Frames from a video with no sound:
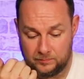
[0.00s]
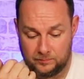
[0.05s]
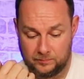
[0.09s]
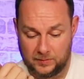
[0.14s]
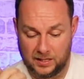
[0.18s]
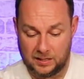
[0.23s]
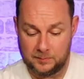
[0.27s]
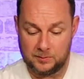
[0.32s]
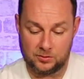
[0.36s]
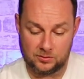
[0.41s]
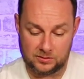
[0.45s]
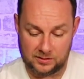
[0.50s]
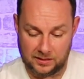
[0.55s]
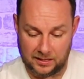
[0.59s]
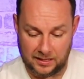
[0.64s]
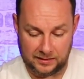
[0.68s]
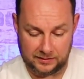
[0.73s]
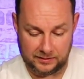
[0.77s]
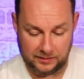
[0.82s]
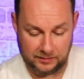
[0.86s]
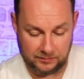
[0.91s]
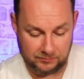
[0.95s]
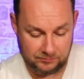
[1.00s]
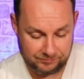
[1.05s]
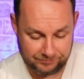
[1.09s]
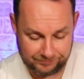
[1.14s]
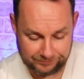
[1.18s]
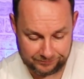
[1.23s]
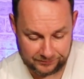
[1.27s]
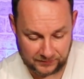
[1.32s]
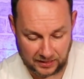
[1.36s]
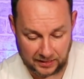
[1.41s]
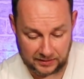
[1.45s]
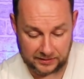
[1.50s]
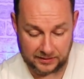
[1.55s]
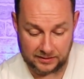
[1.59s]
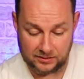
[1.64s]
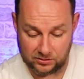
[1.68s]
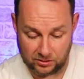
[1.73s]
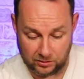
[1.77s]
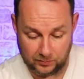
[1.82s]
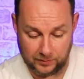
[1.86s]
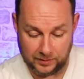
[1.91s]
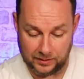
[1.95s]
maybe just adding
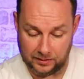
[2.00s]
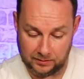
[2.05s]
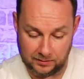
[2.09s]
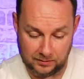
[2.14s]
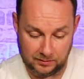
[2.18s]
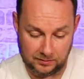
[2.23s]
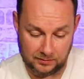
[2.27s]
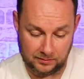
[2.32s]
to it,